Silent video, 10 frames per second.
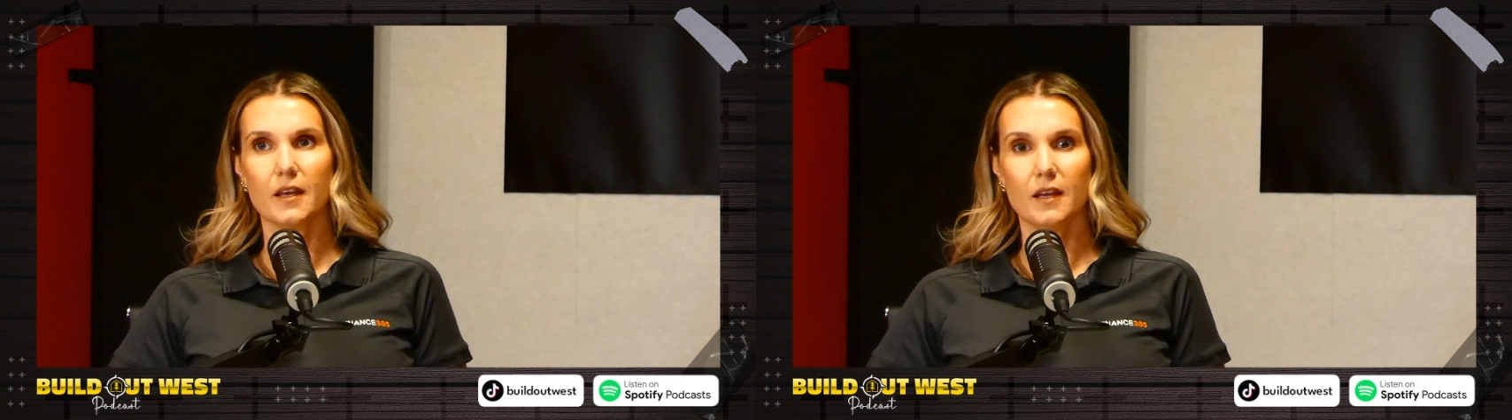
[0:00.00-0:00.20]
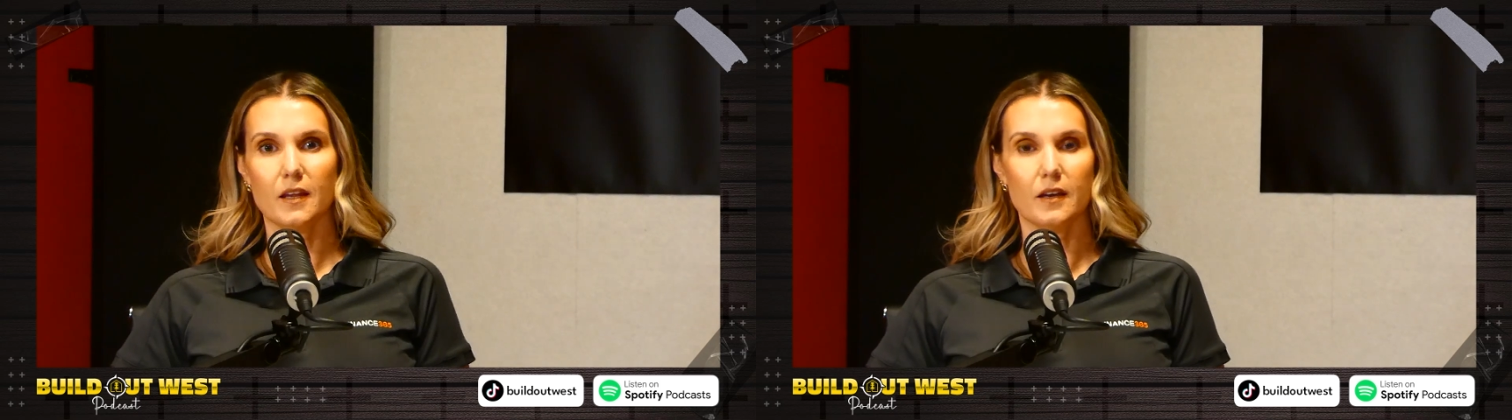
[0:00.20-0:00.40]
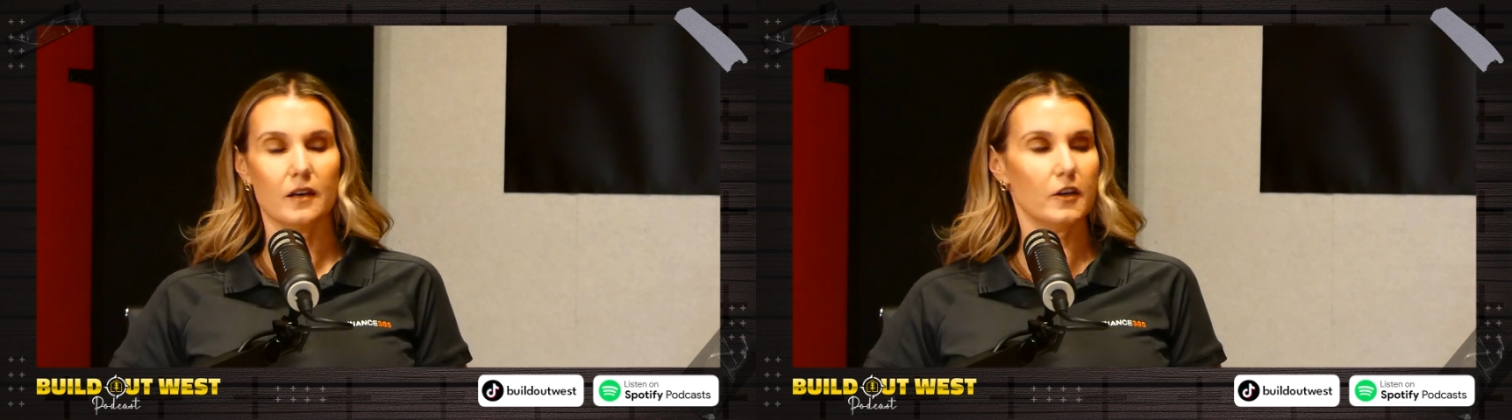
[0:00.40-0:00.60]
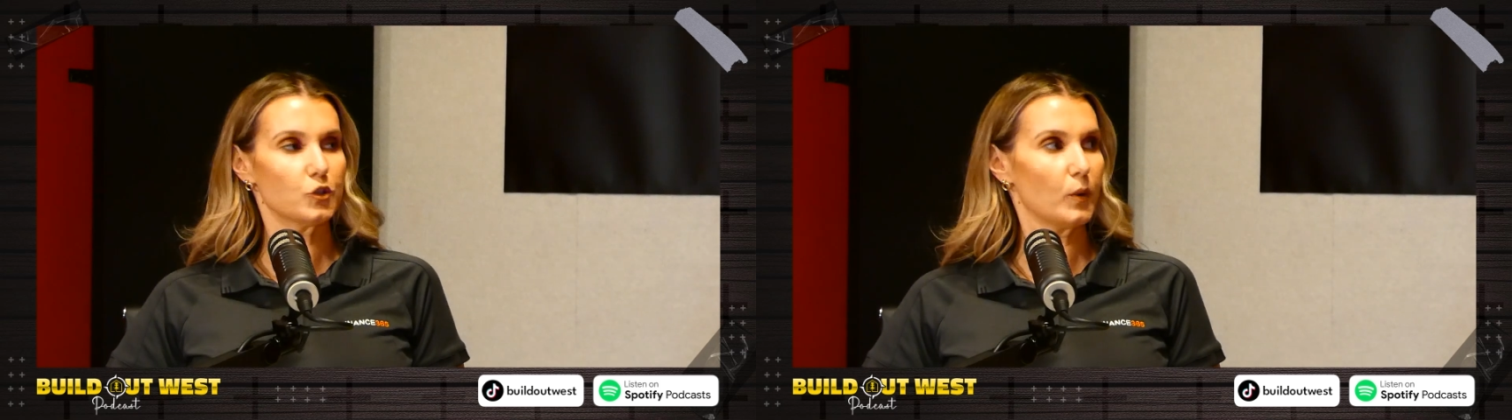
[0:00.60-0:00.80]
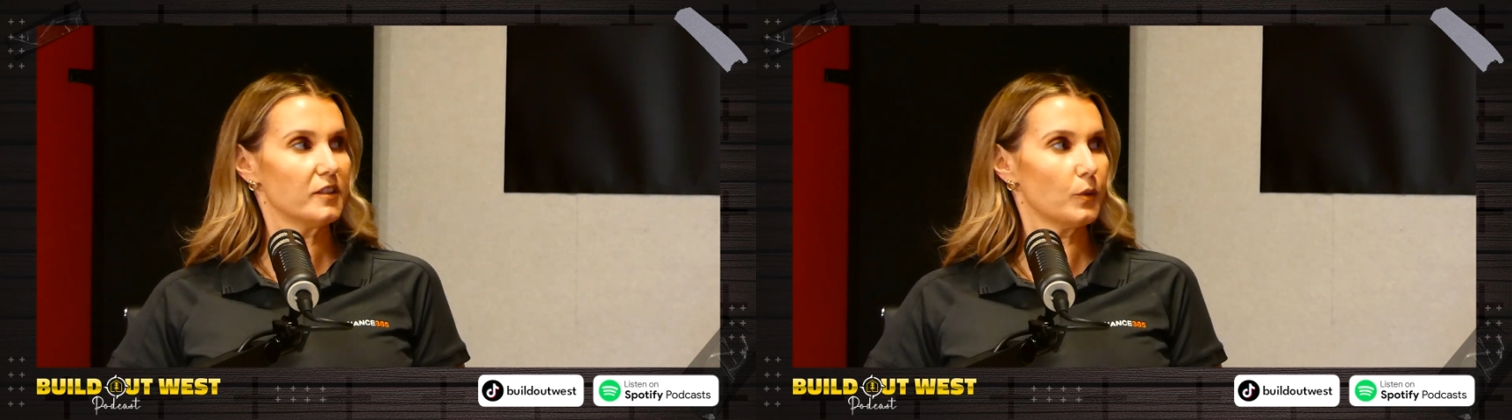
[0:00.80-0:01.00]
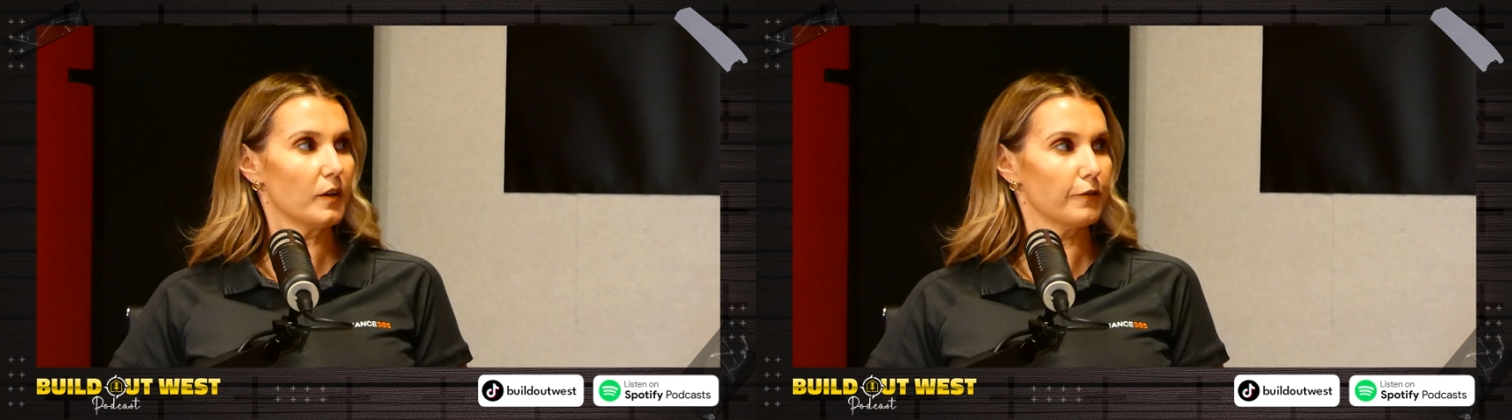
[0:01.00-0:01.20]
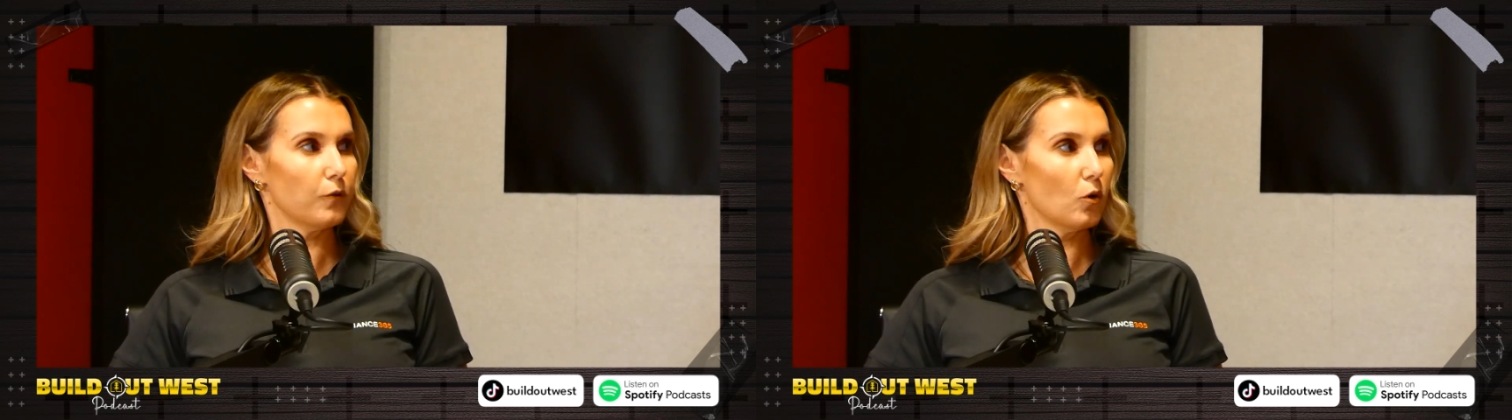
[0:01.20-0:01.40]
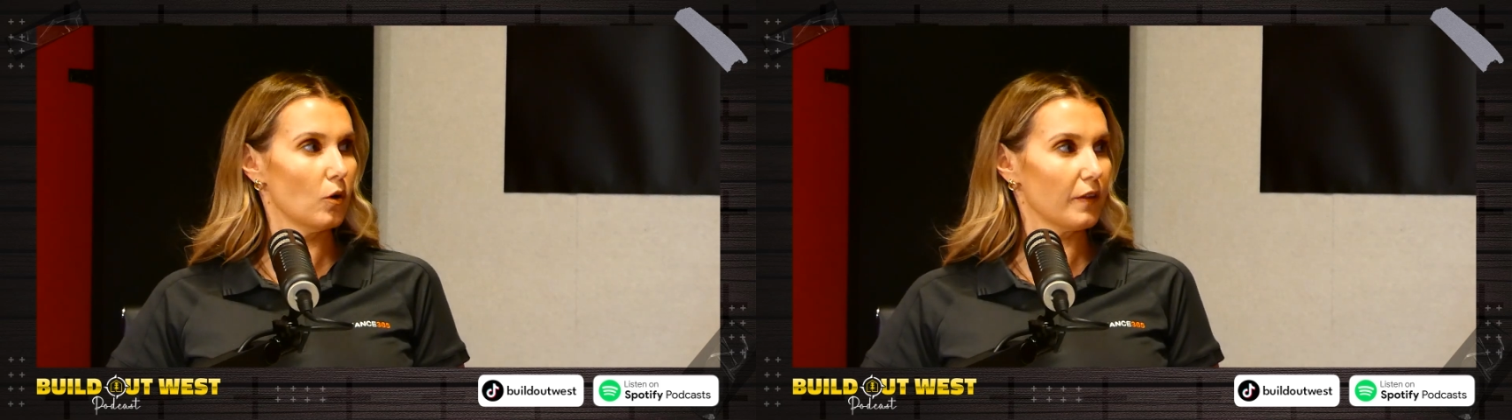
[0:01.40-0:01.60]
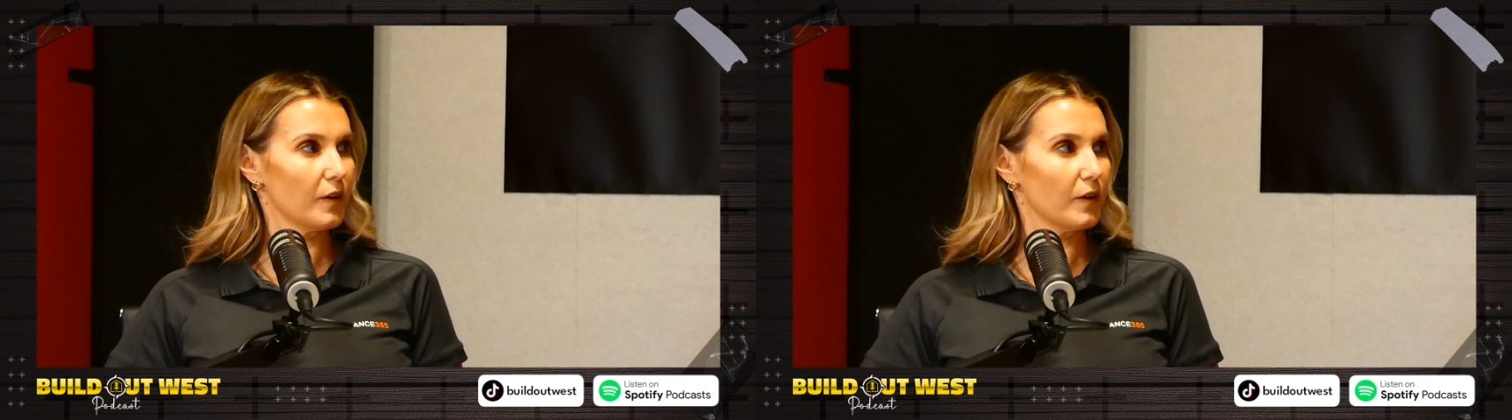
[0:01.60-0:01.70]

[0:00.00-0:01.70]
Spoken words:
in 2024.